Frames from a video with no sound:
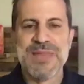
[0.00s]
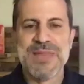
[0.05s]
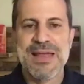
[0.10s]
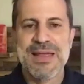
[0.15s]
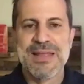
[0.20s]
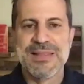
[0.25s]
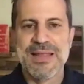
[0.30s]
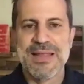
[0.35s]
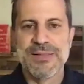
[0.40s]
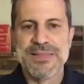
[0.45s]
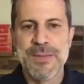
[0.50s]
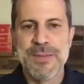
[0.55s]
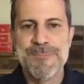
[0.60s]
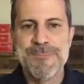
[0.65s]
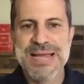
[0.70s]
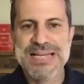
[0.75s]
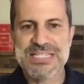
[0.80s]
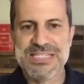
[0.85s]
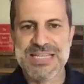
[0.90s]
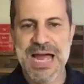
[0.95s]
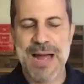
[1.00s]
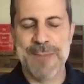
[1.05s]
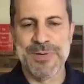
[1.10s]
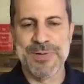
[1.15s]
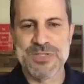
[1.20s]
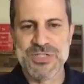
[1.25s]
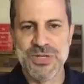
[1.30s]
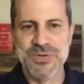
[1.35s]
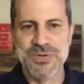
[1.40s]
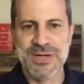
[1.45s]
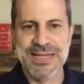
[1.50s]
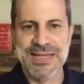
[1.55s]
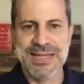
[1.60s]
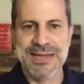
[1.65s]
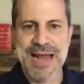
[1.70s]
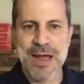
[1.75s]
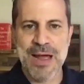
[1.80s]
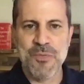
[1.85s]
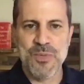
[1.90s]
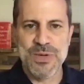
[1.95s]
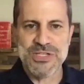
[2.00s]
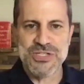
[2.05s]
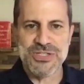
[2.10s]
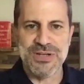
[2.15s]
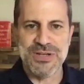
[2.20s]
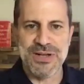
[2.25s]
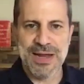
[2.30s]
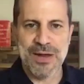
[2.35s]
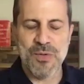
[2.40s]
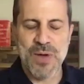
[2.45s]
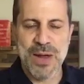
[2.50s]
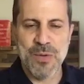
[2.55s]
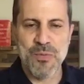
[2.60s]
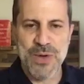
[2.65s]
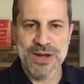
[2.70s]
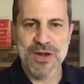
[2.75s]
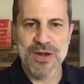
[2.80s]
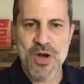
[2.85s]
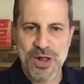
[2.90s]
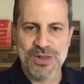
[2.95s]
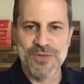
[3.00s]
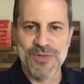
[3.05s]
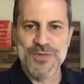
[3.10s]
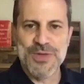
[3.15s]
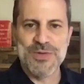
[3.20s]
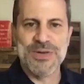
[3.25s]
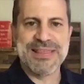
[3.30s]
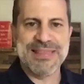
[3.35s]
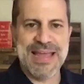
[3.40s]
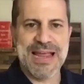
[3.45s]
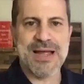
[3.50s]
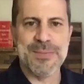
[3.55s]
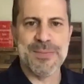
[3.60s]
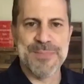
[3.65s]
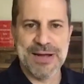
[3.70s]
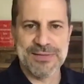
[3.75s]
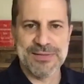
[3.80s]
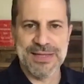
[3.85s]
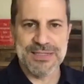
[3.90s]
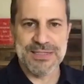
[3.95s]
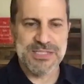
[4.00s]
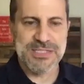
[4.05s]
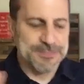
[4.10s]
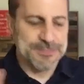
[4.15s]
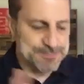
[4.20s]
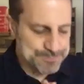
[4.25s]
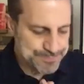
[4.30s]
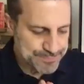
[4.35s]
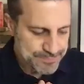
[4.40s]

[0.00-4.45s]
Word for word: That the missed opportunity, and I wish I, I want all of you to think about this,